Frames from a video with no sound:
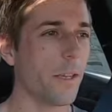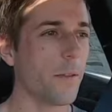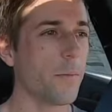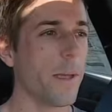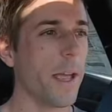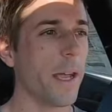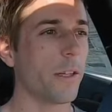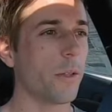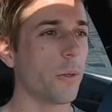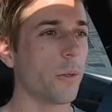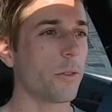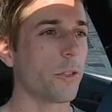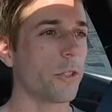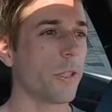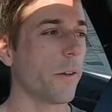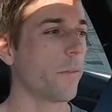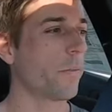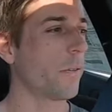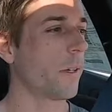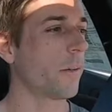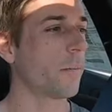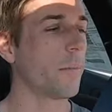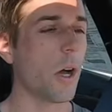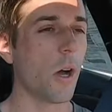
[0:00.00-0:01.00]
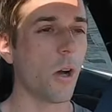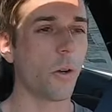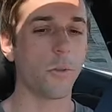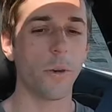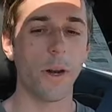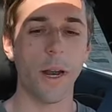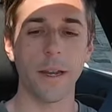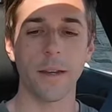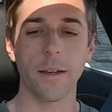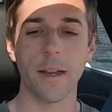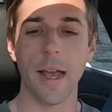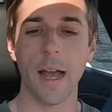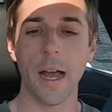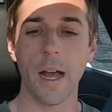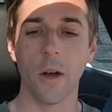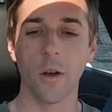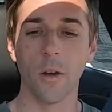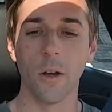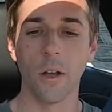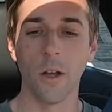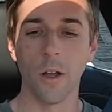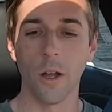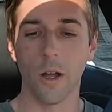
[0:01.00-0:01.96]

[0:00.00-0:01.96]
the manual shifting mode right now,